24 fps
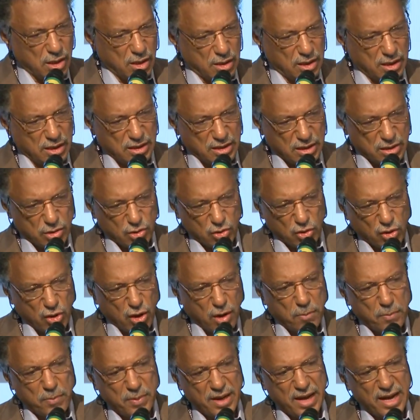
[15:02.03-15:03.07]
is in
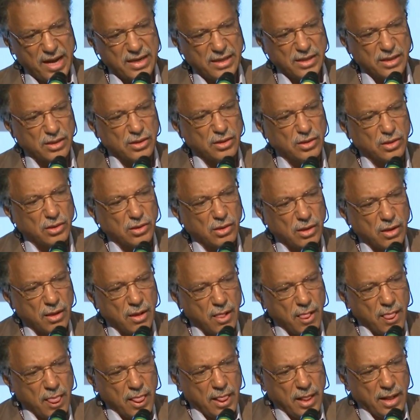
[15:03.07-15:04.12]
Europe and
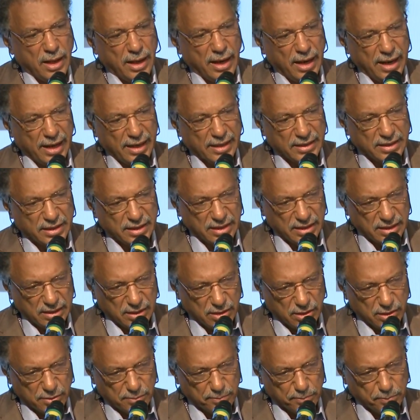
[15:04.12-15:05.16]

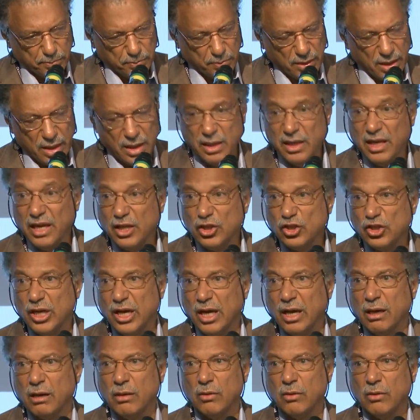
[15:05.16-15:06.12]
in Asia,